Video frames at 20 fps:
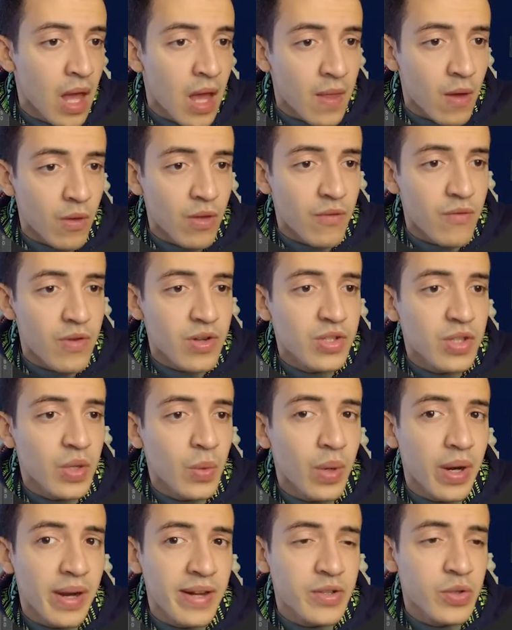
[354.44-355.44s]
Now the first thing
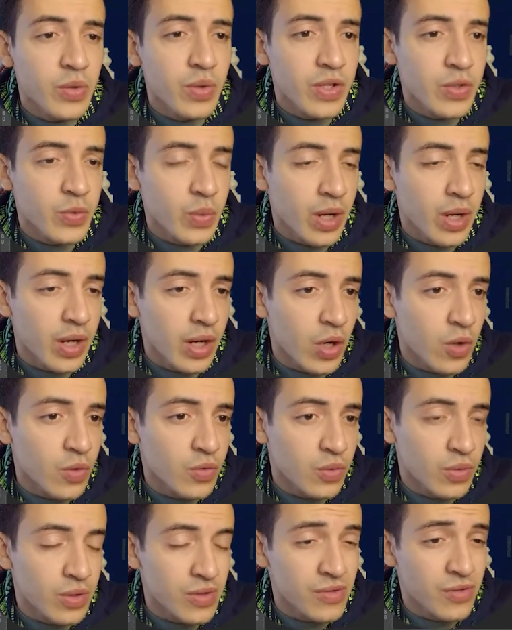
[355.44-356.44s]
we're gonna do is we're gonna go
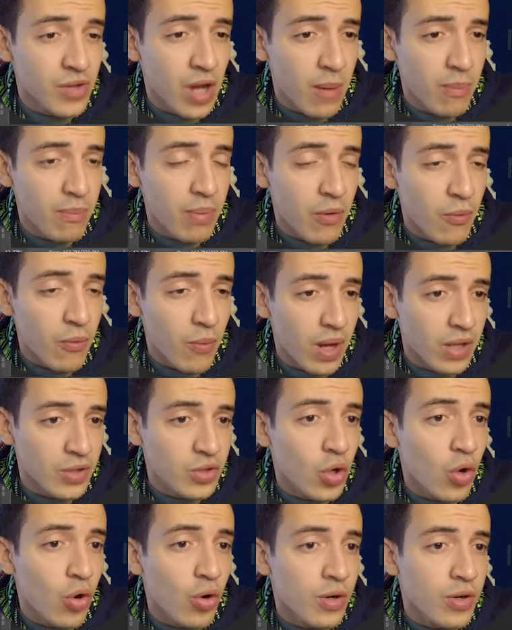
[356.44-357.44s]
to the top right
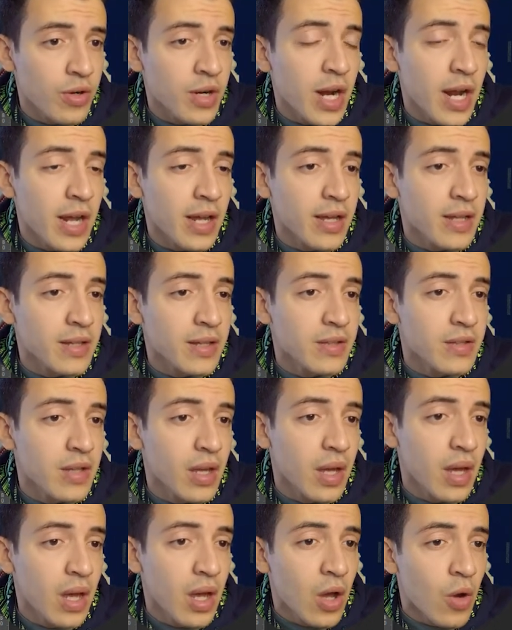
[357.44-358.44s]
corner, and
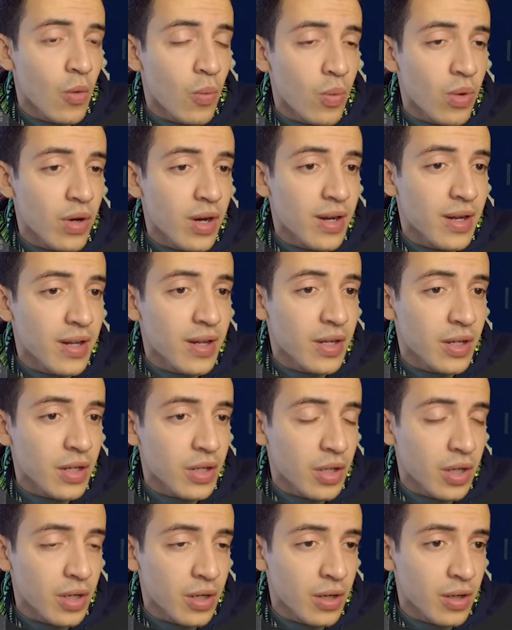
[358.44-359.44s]
we're gonna
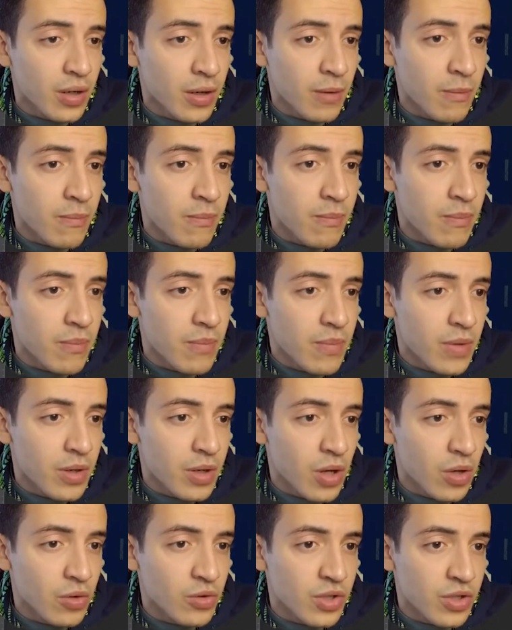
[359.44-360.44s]

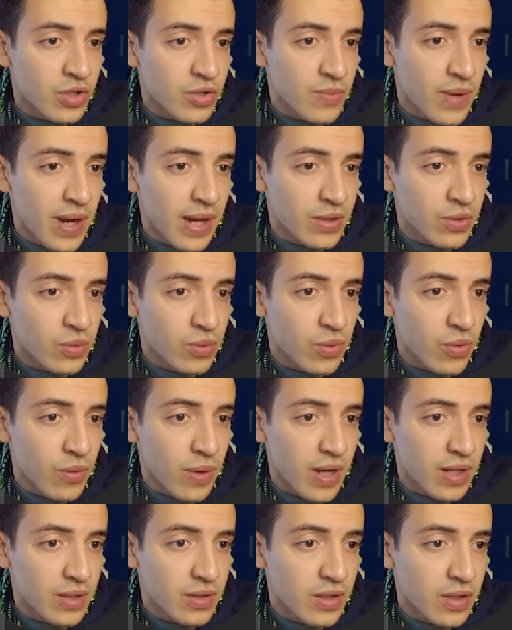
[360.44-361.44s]
just drag to the
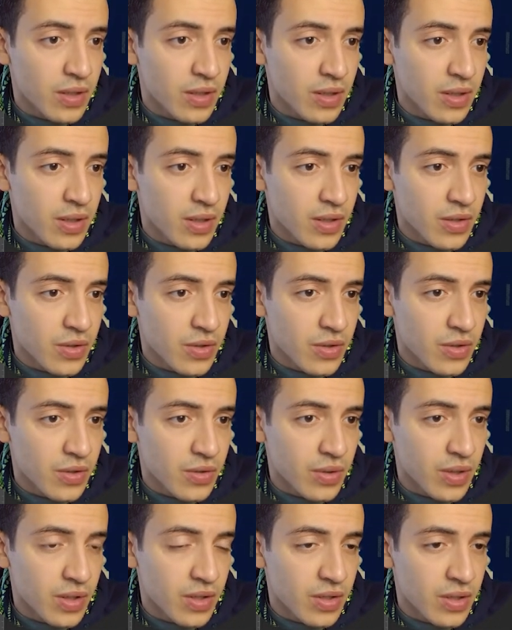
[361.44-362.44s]
right, as
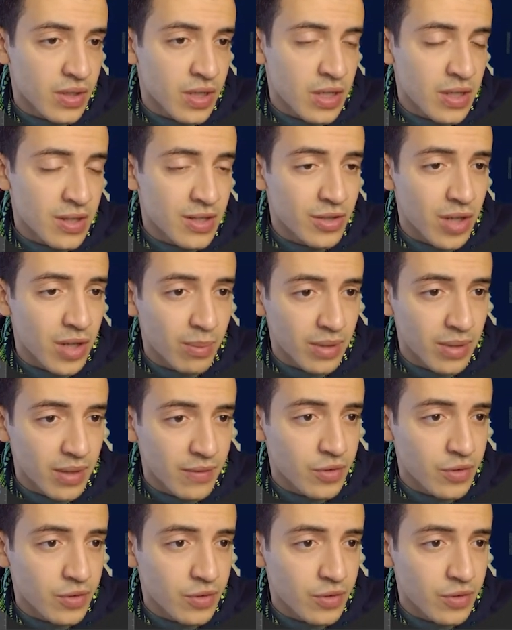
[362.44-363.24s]
you guys at the top left